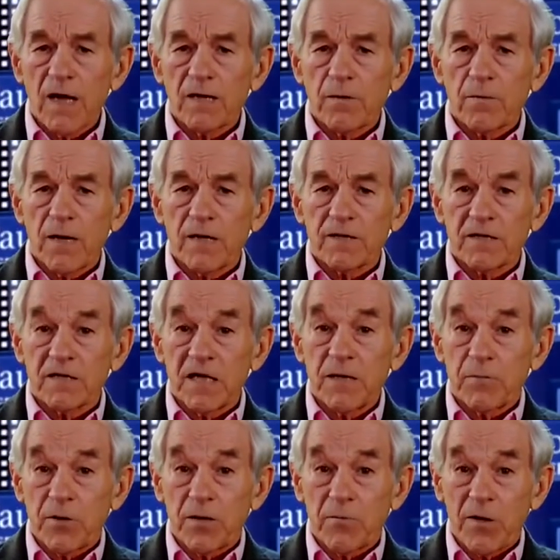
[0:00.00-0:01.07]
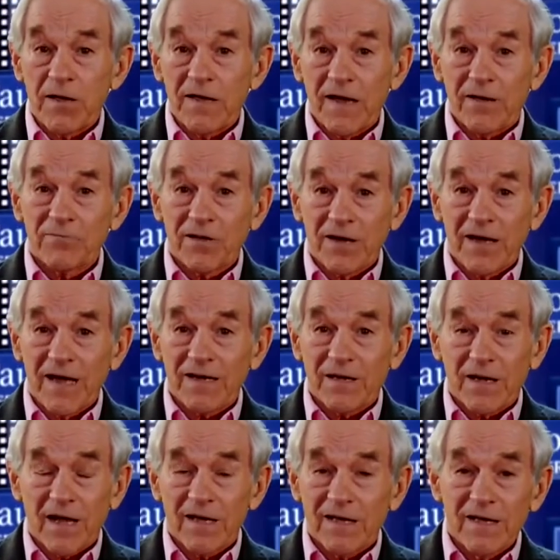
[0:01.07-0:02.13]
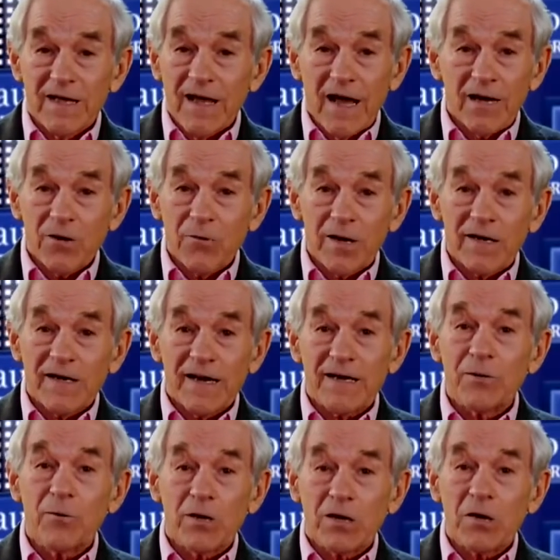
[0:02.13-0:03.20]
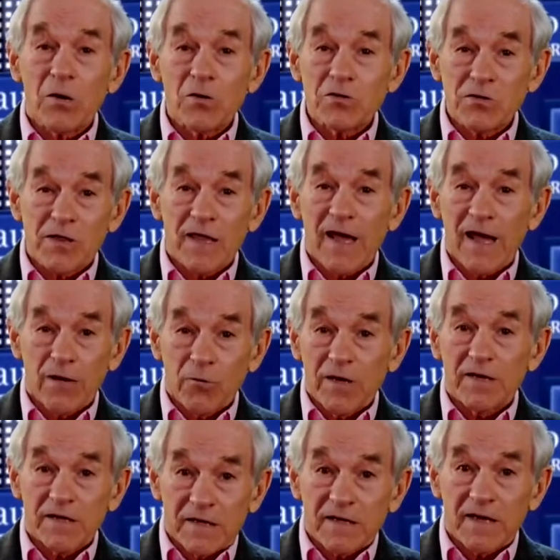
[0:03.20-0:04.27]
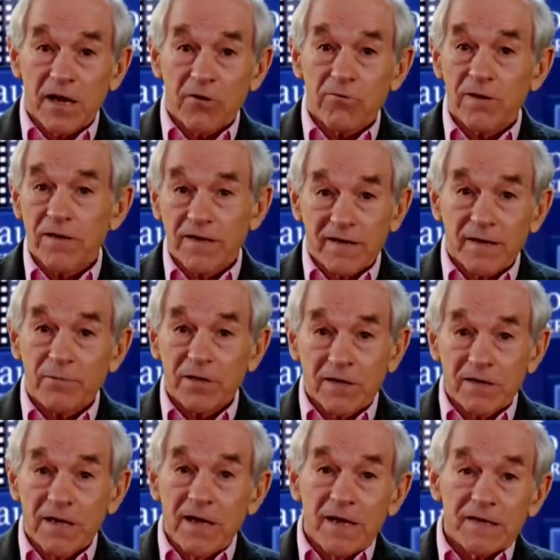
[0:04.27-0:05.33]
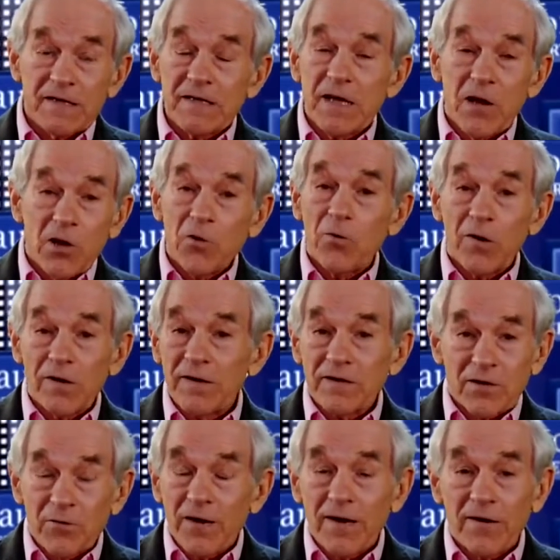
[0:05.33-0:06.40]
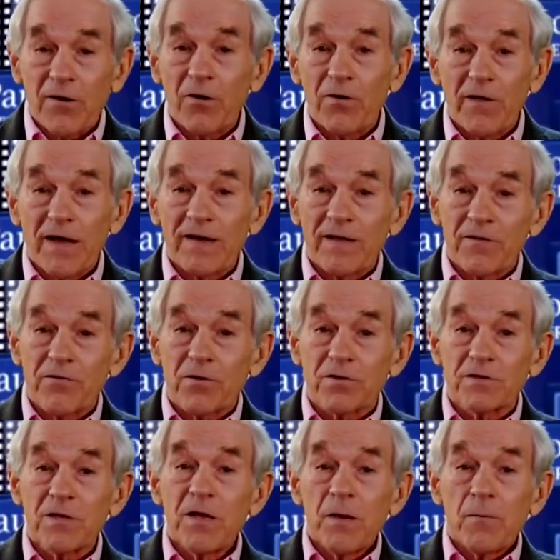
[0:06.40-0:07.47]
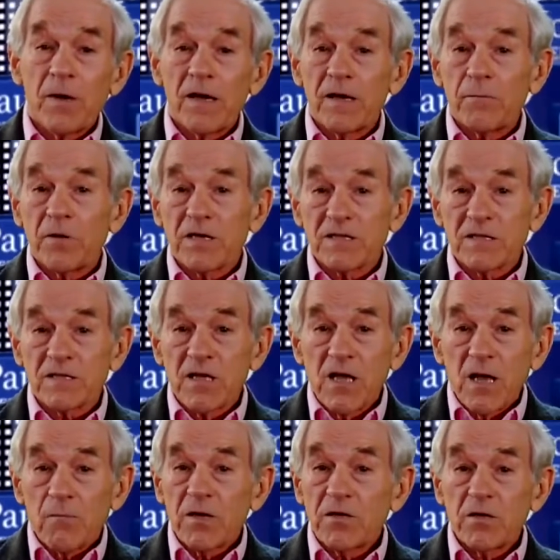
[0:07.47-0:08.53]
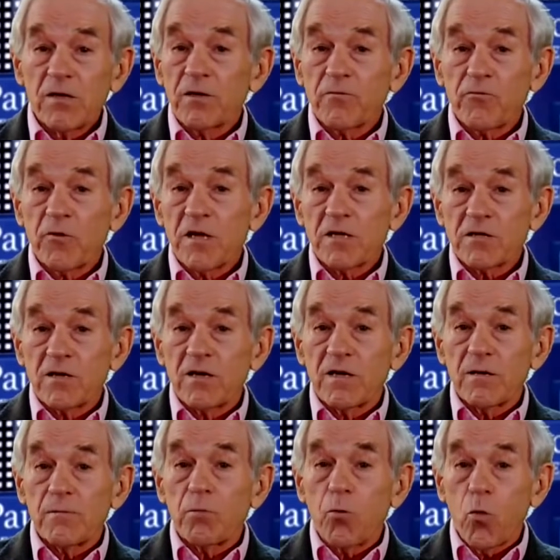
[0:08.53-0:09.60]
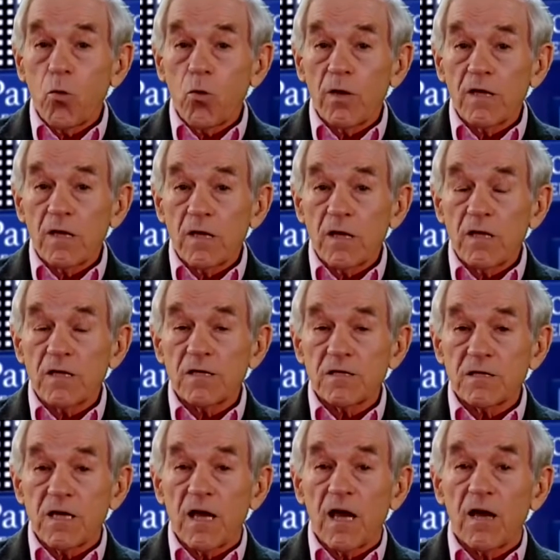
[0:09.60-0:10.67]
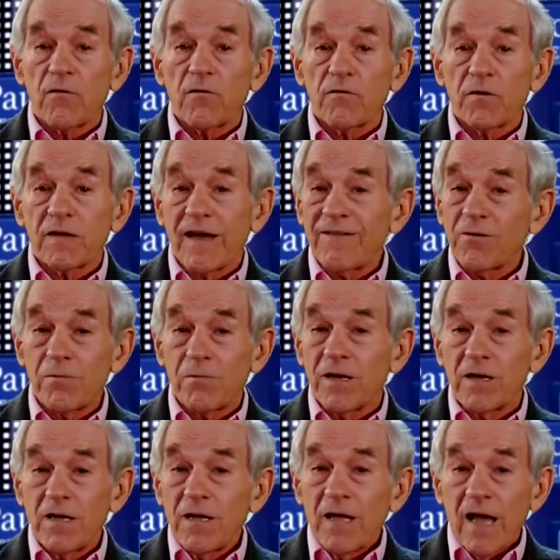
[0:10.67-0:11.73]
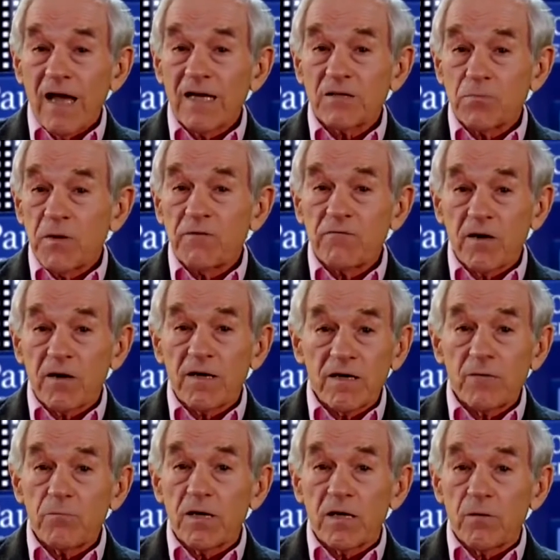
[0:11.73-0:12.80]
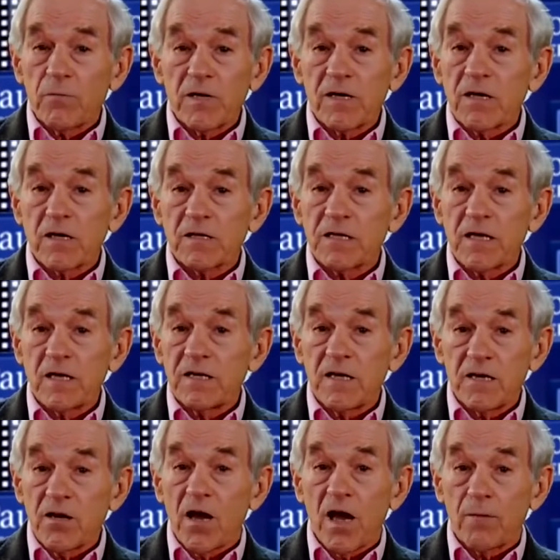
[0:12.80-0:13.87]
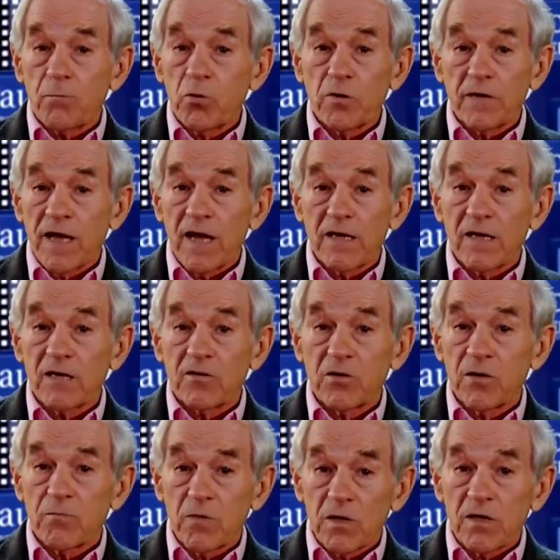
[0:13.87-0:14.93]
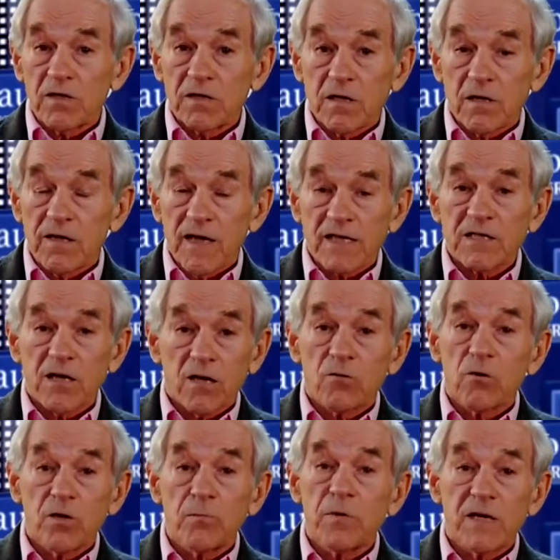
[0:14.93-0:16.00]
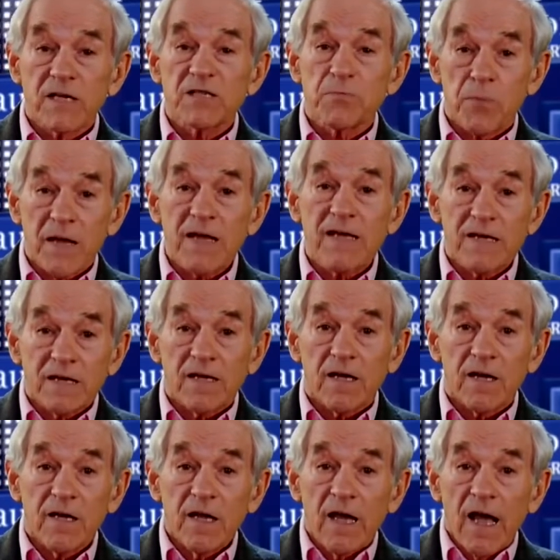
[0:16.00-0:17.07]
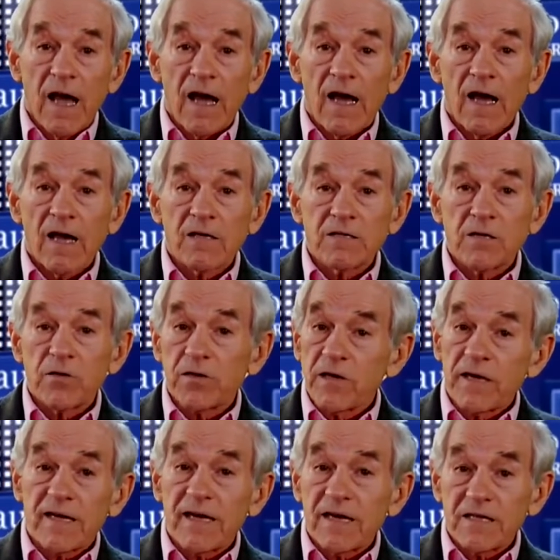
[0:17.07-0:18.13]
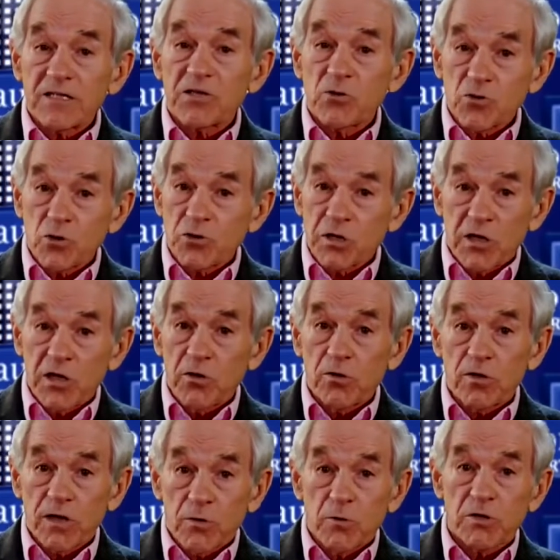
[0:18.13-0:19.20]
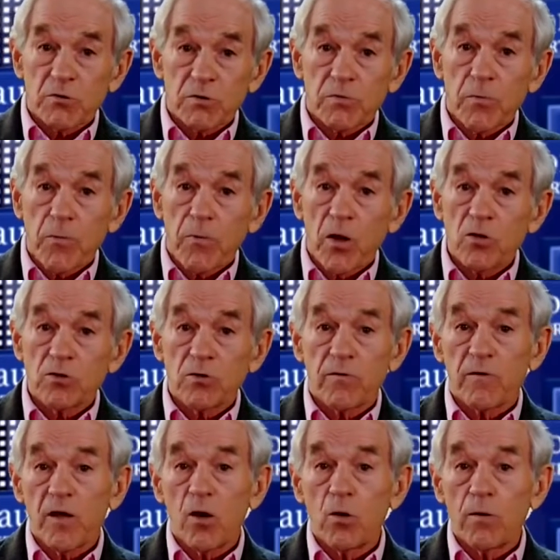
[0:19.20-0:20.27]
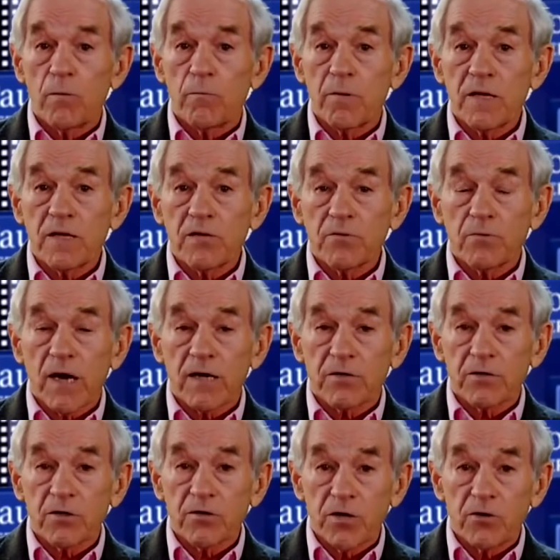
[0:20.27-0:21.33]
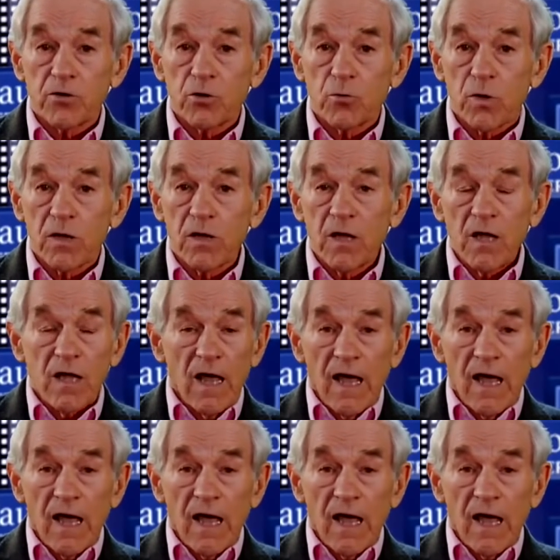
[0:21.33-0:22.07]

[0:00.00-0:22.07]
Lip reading: right about the TPP. I'm delighted. I don't want to get anywhere close to that. We need to get rid of the WTO and the UN and all that other business. But, you know, the freeze on employees of the government has been very limited, because he did not put that into the military. That's all going to be expanded. So they're going to cut Social Security, which was a proposal of the OMB director, the new one,